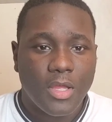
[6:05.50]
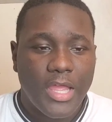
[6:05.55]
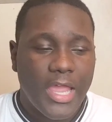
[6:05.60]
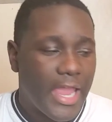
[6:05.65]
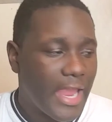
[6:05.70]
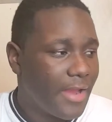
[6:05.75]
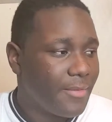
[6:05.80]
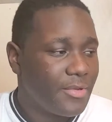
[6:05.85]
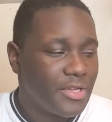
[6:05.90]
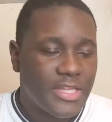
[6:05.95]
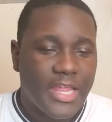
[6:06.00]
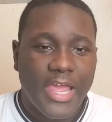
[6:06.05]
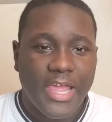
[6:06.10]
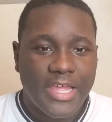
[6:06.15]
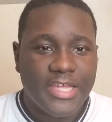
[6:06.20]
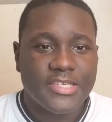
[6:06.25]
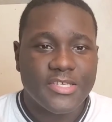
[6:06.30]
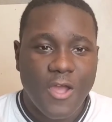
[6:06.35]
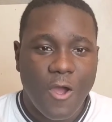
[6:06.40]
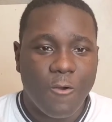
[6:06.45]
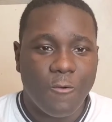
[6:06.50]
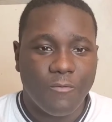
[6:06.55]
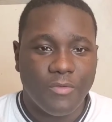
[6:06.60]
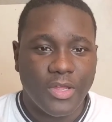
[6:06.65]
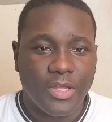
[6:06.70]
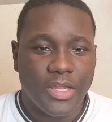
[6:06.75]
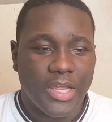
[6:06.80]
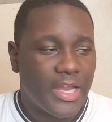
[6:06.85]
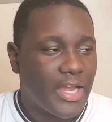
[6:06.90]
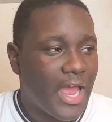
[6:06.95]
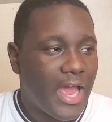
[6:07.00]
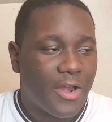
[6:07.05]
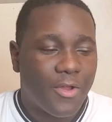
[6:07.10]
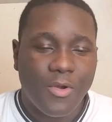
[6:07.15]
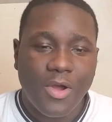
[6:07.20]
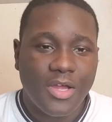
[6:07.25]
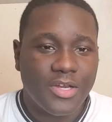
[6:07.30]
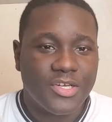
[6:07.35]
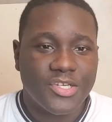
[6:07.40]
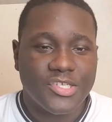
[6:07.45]
Everything is COVID, and I
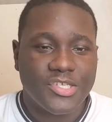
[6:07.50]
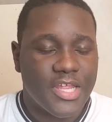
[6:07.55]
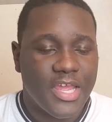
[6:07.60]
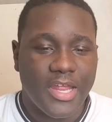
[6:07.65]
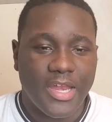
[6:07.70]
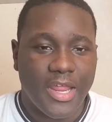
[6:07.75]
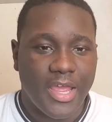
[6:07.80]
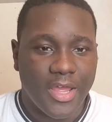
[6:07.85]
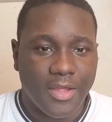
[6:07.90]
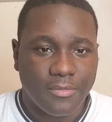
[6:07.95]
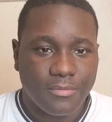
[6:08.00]
don't understand that.